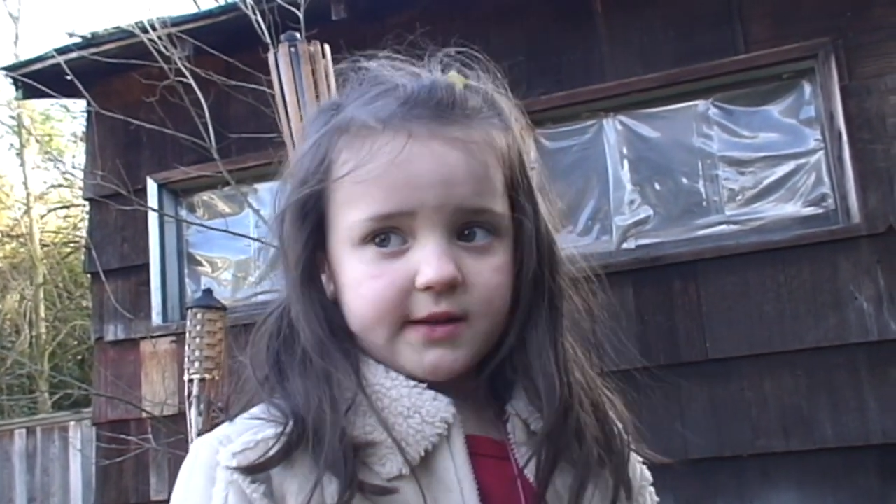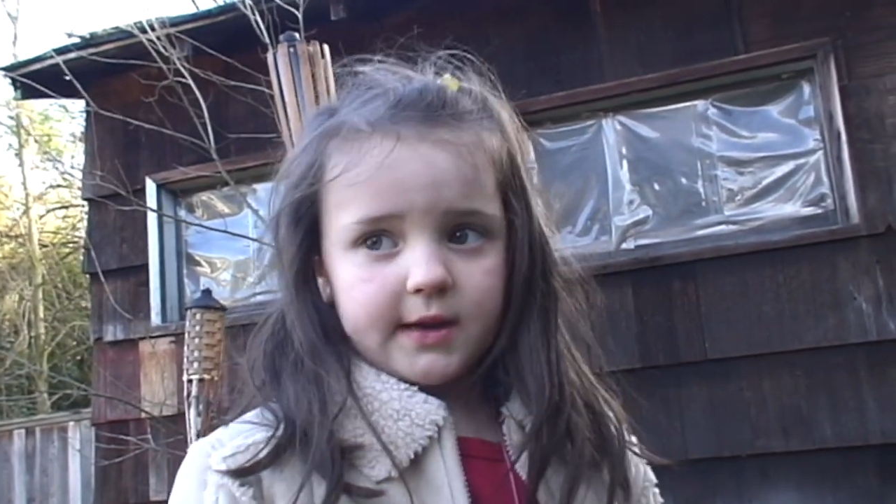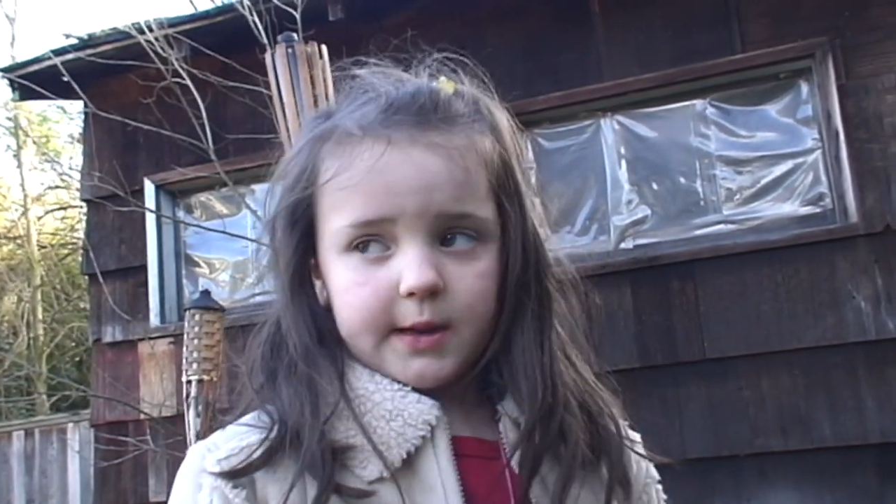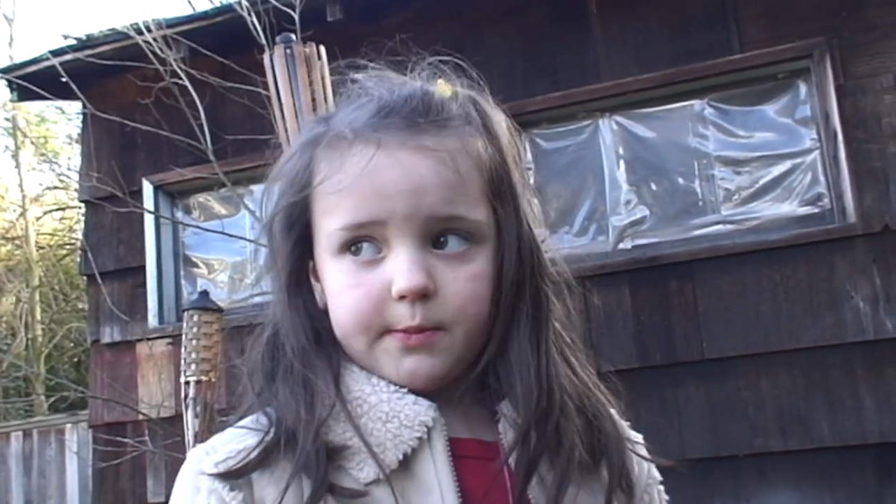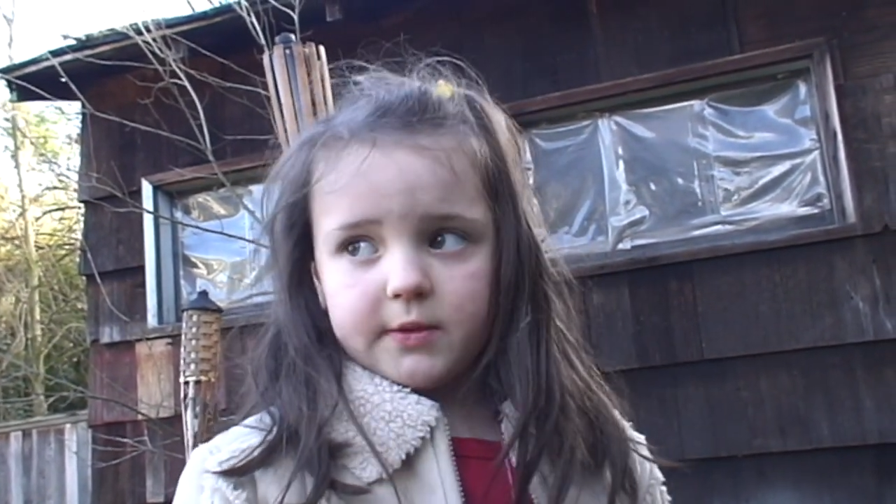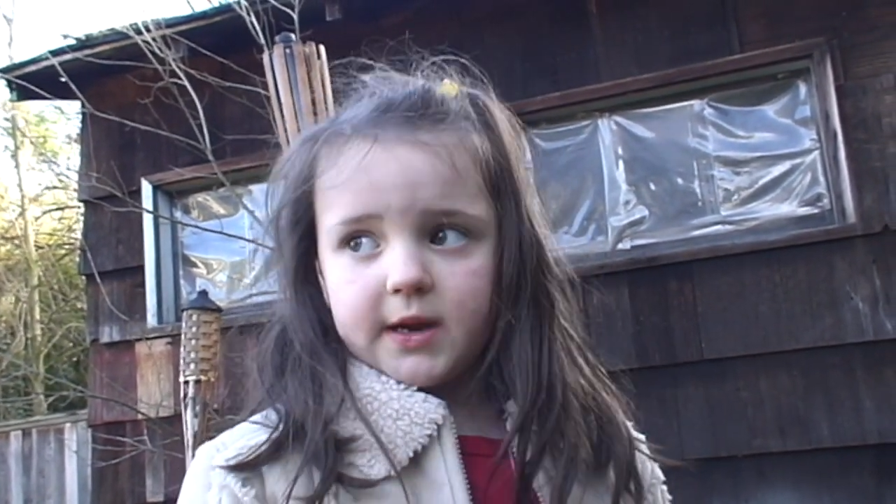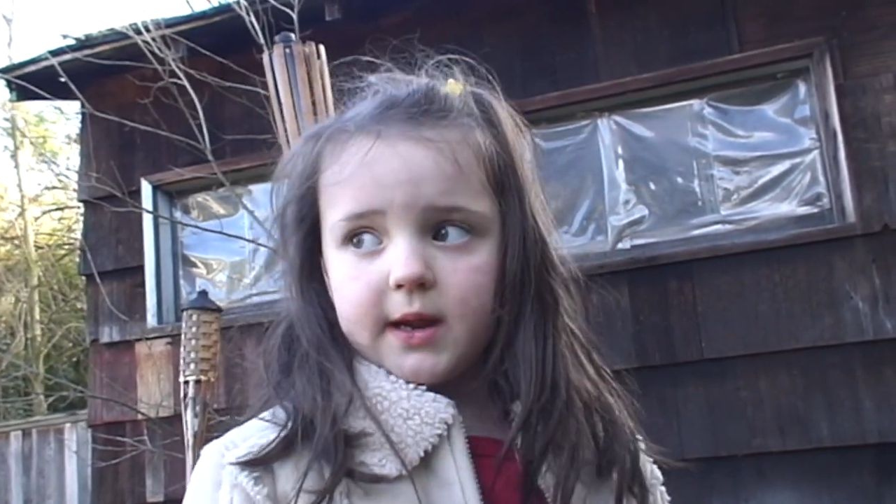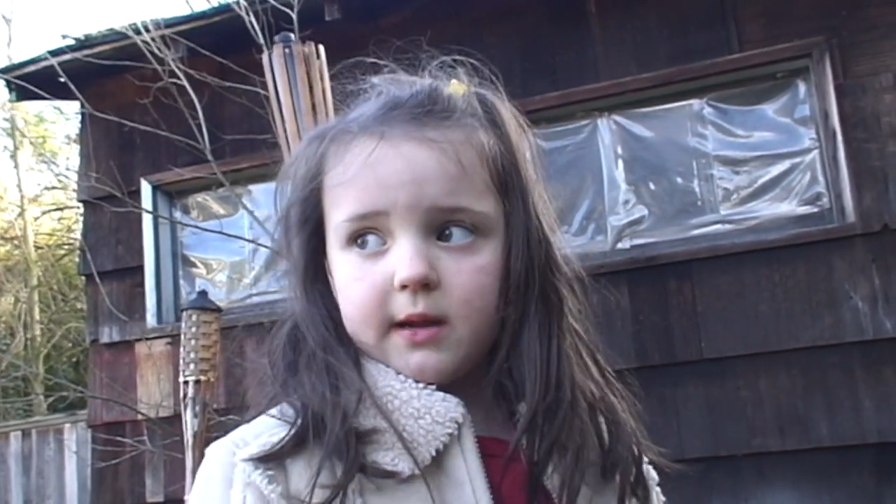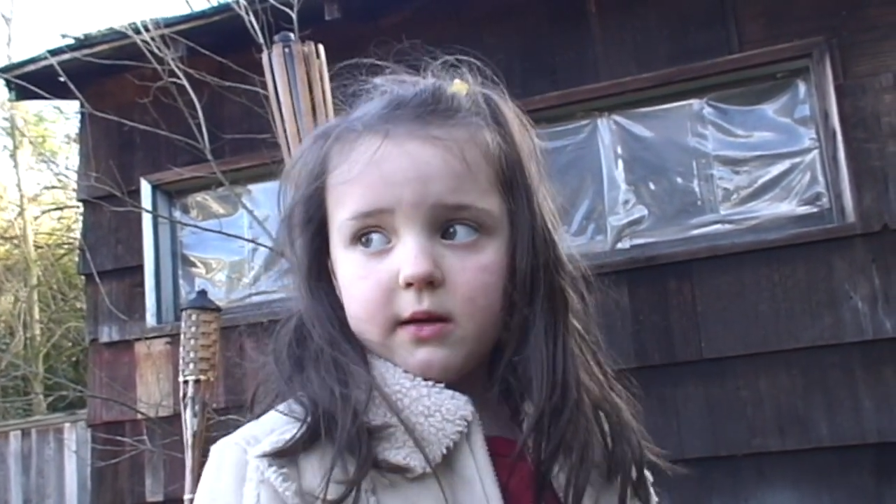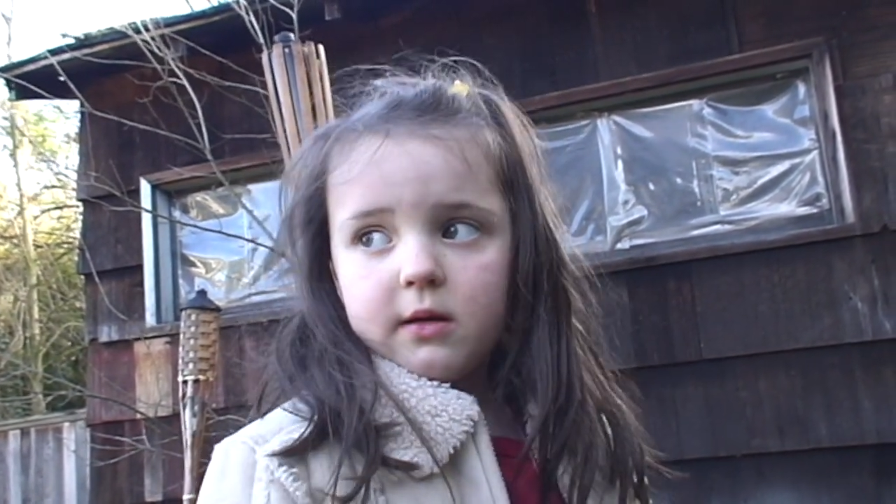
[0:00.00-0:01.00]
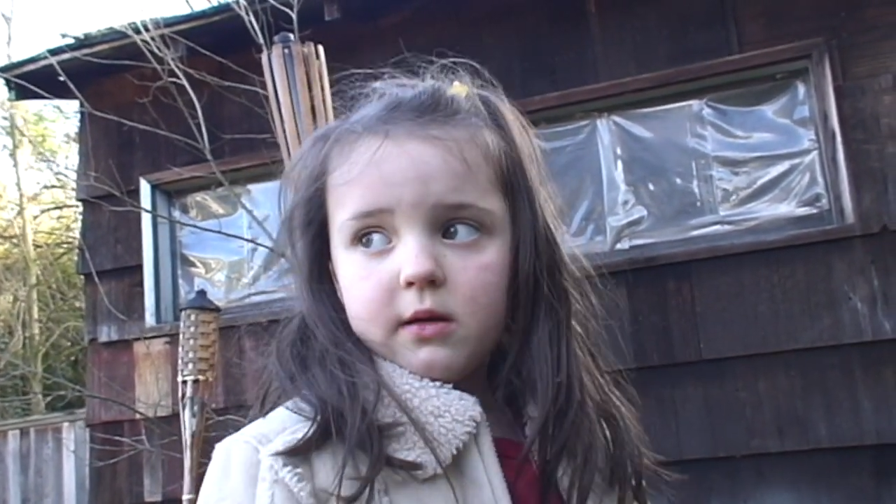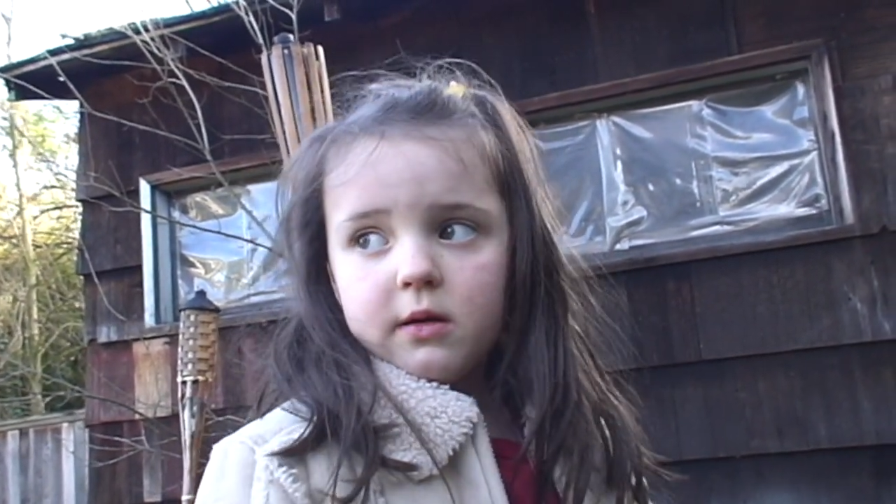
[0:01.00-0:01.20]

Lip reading: same tank.